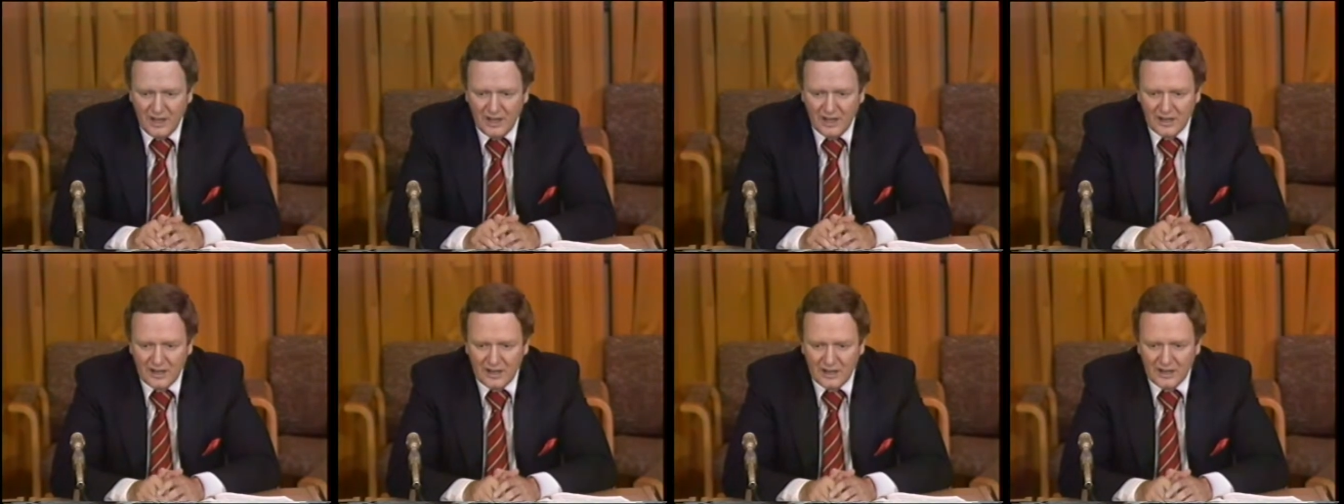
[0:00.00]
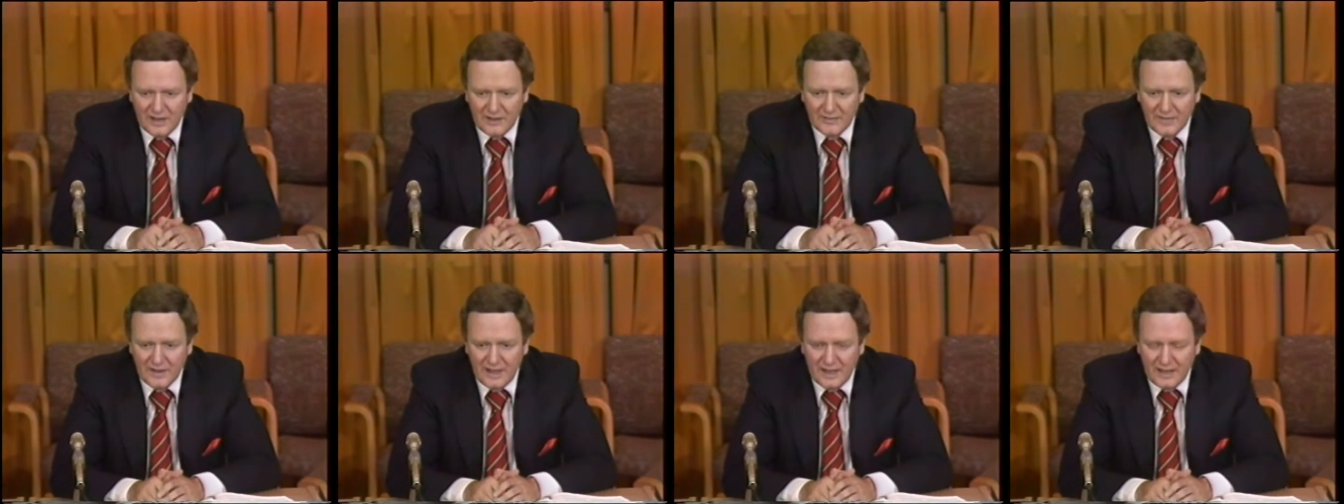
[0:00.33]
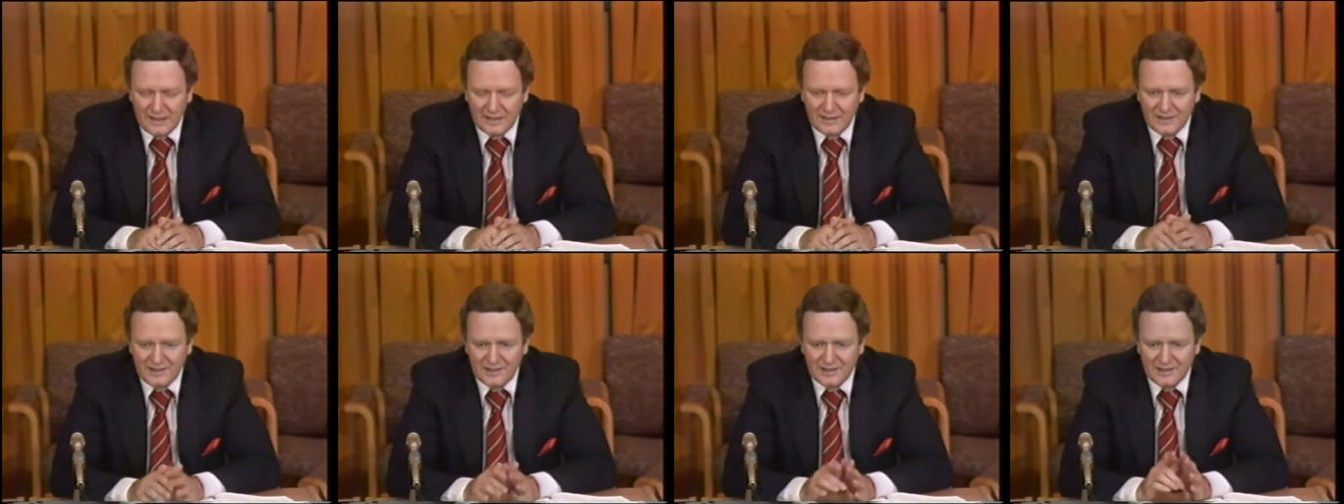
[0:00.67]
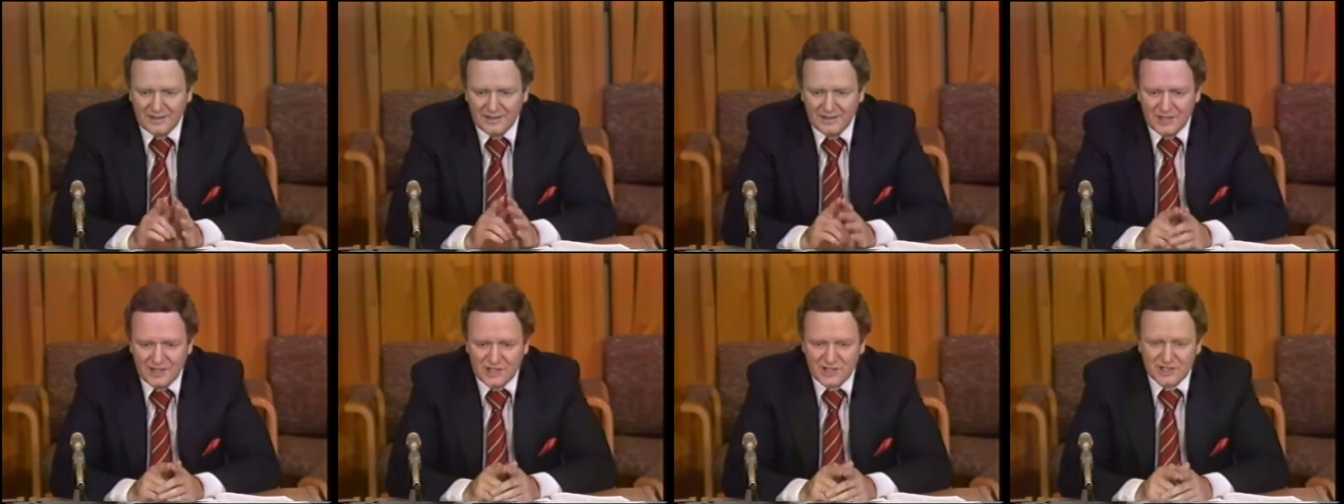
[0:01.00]
uh, that in
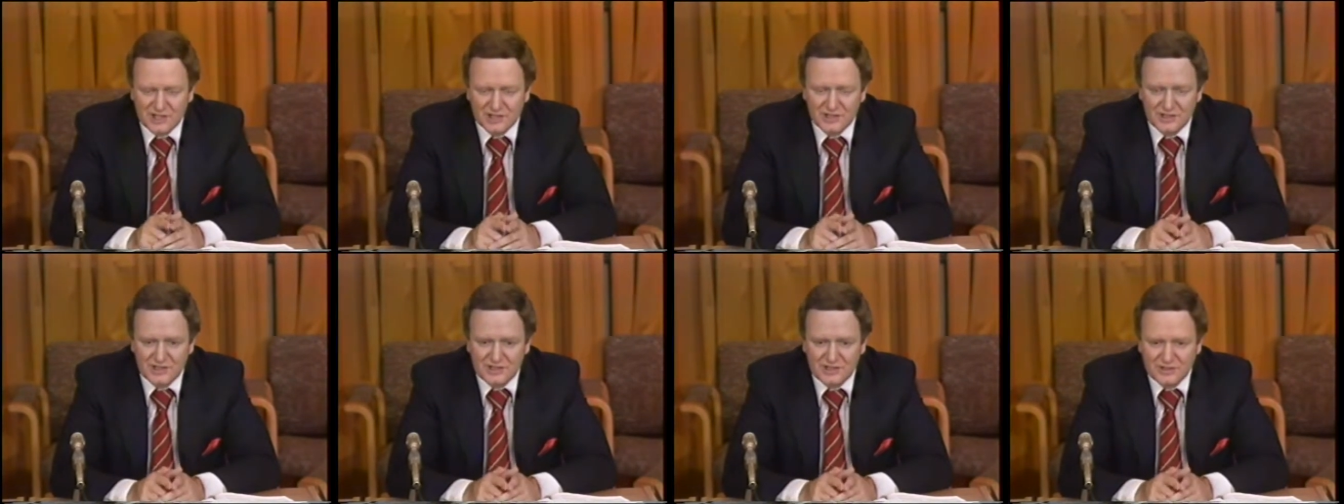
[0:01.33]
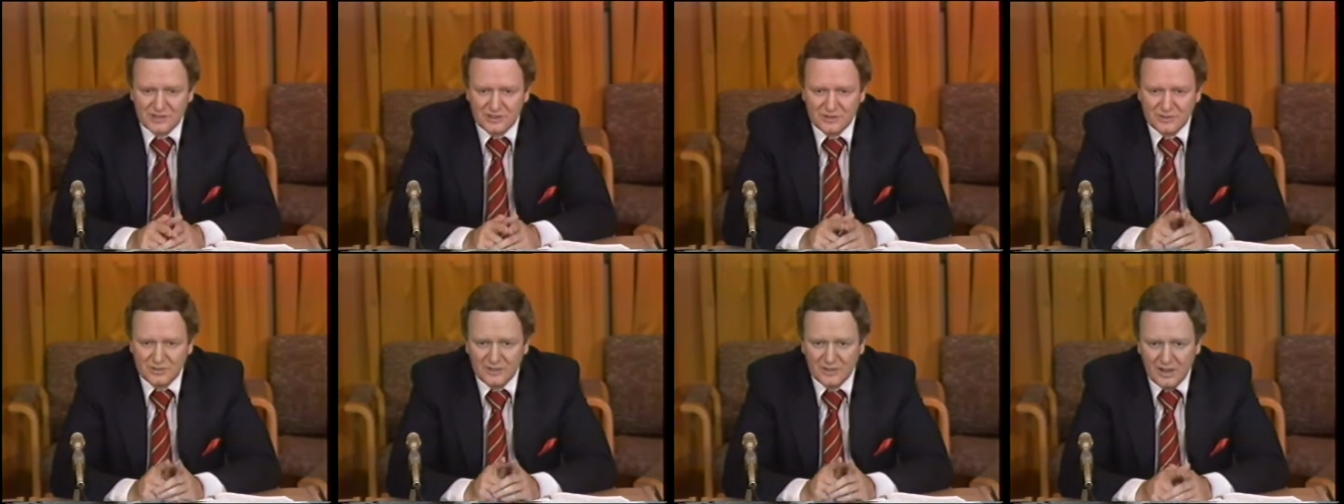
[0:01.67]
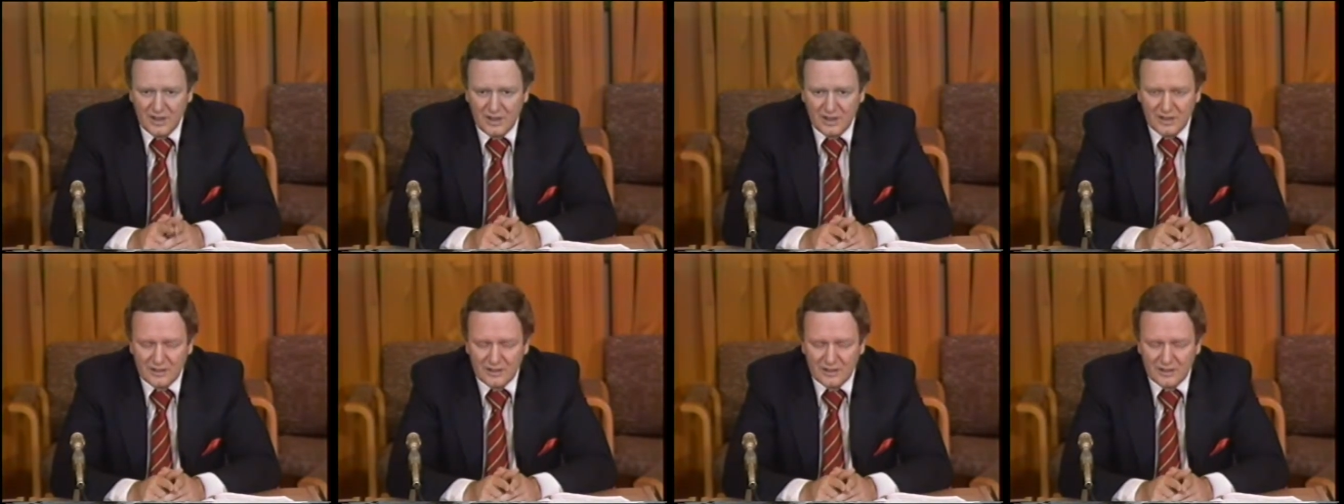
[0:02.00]
addition to